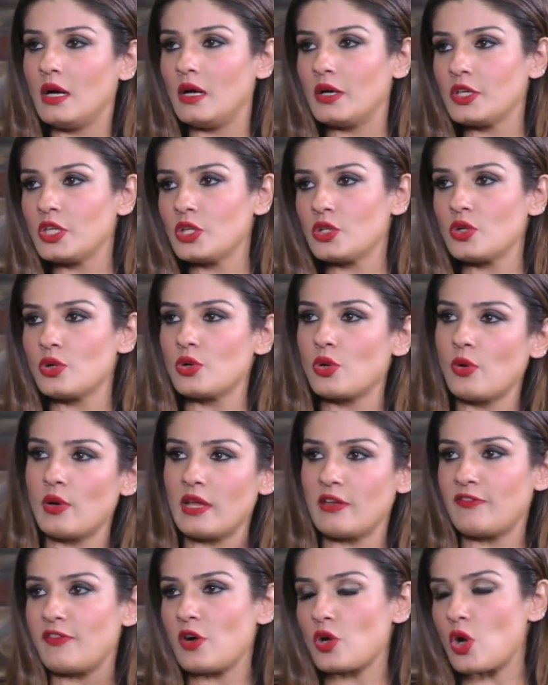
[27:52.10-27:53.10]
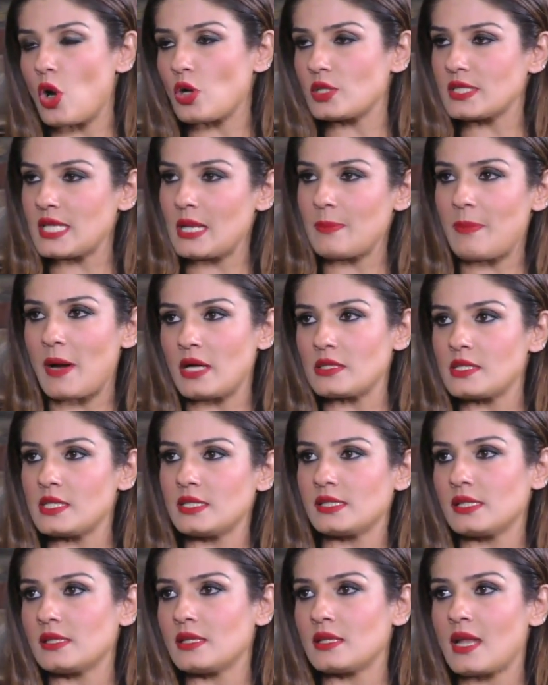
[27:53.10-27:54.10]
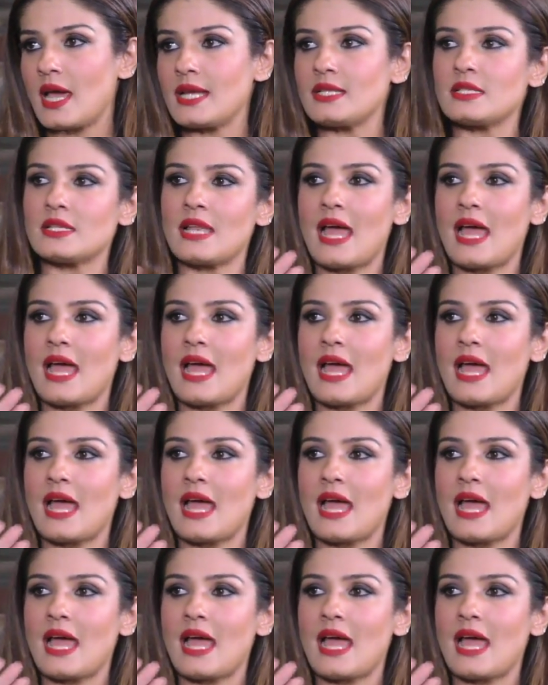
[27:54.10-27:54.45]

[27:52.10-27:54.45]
you know, going for cocktail parties in the night